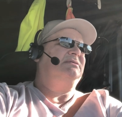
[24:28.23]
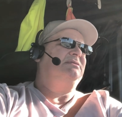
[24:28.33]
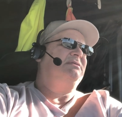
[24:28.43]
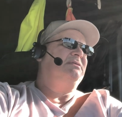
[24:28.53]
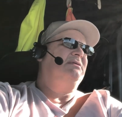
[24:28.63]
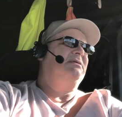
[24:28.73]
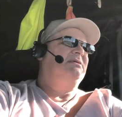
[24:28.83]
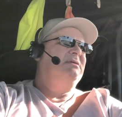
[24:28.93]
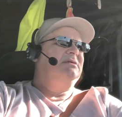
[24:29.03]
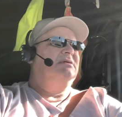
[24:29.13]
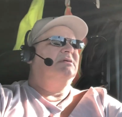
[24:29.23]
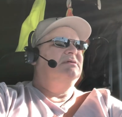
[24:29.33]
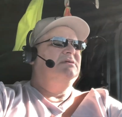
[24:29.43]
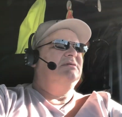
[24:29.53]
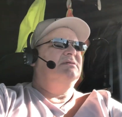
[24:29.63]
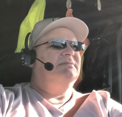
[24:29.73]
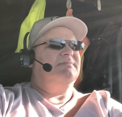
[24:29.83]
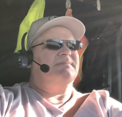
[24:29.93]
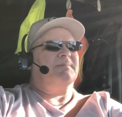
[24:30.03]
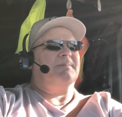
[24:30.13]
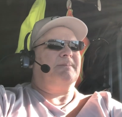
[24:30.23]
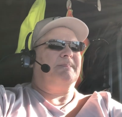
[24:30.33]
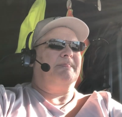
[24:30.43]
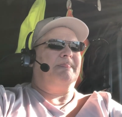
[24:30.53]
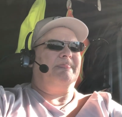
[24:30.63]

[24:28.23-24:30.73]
No one is speaking in this clip.